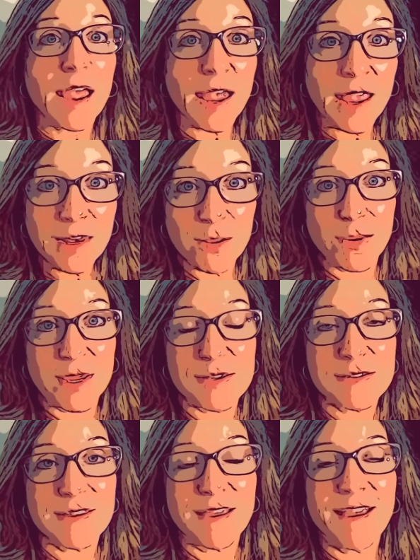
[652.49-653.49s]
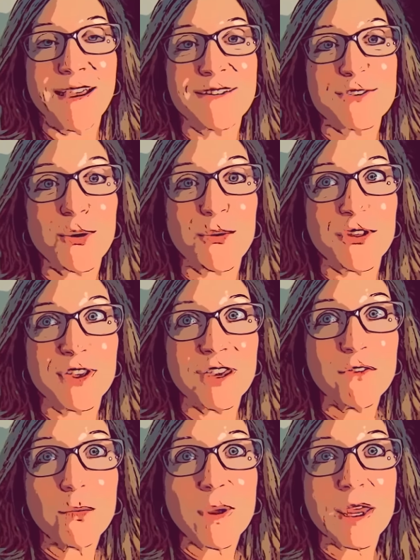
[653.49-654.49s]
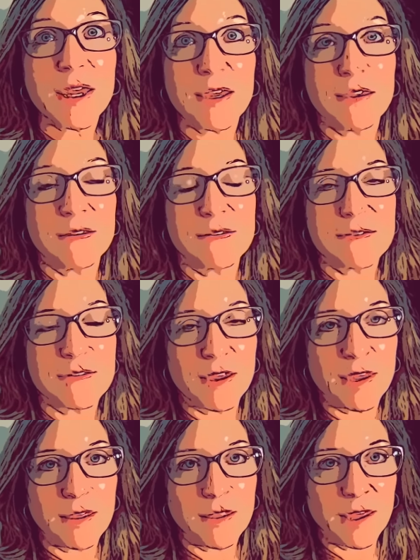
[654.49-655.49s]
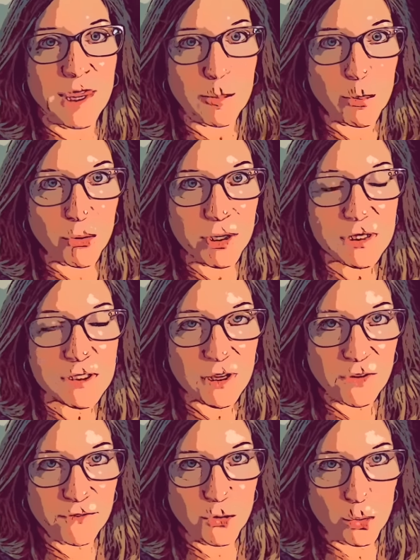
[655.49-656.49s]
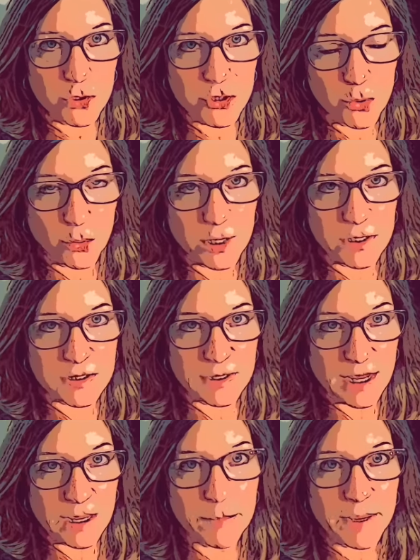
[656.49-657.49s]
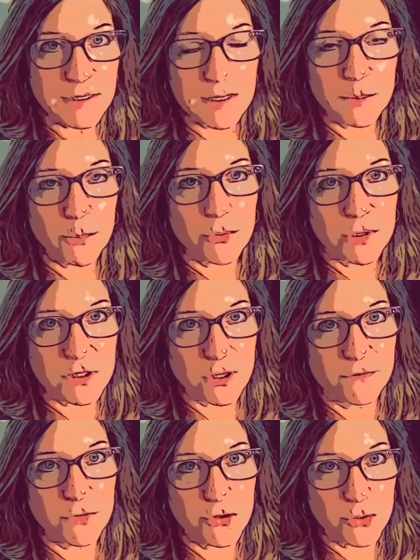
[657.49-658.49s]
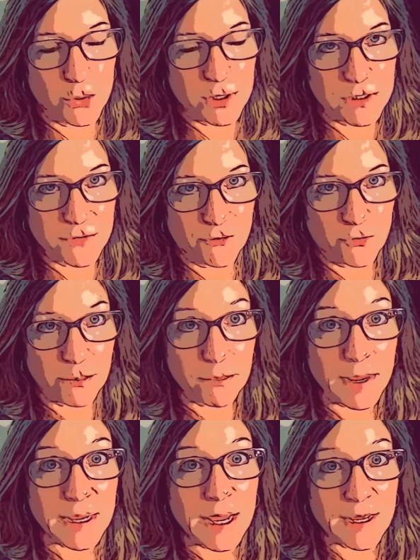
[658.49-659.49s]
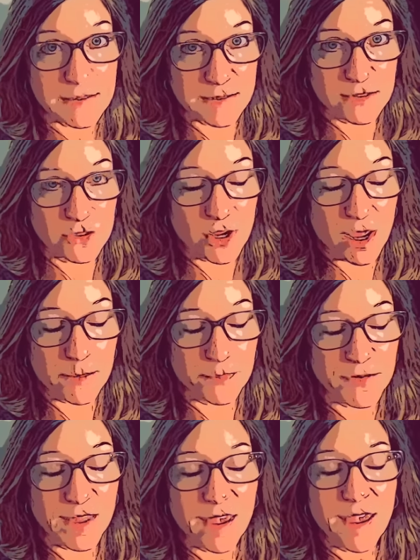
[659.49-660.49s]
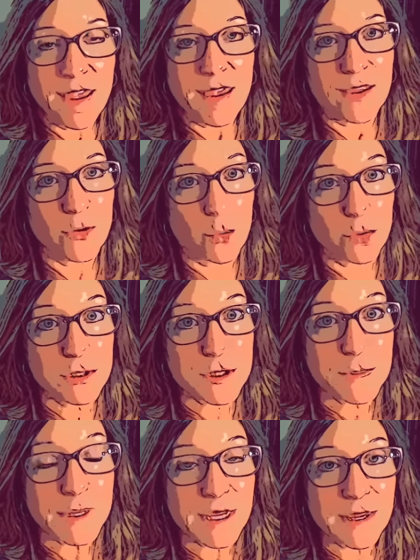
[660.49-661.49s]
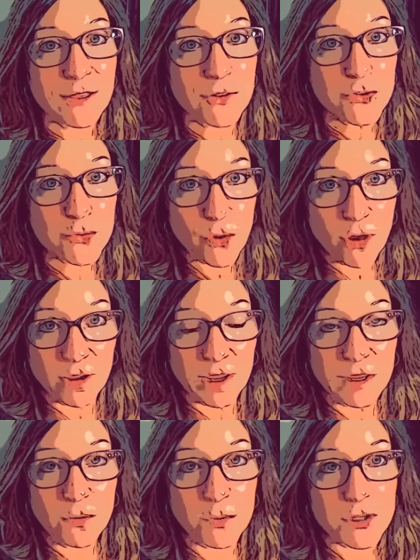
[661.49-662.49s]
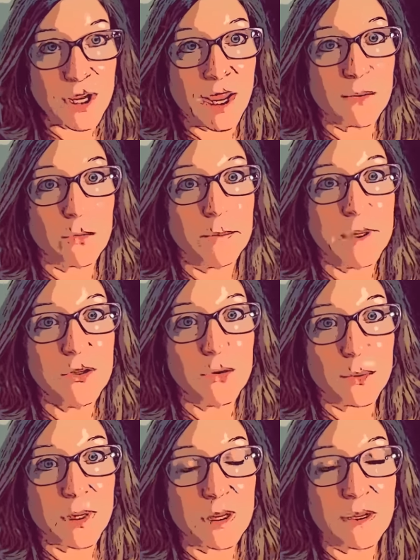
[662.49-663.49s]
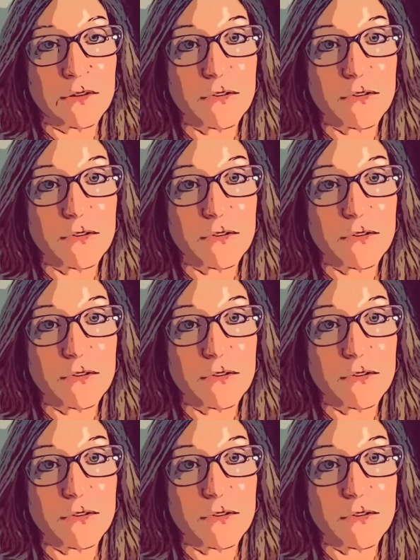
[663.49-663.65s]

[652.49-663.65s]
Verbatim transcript: Anyways, so the giveaway is a print of your choice, an 8 by 10 print of your choice from my Etsy shop. In order to be in the drawing, which I will be doing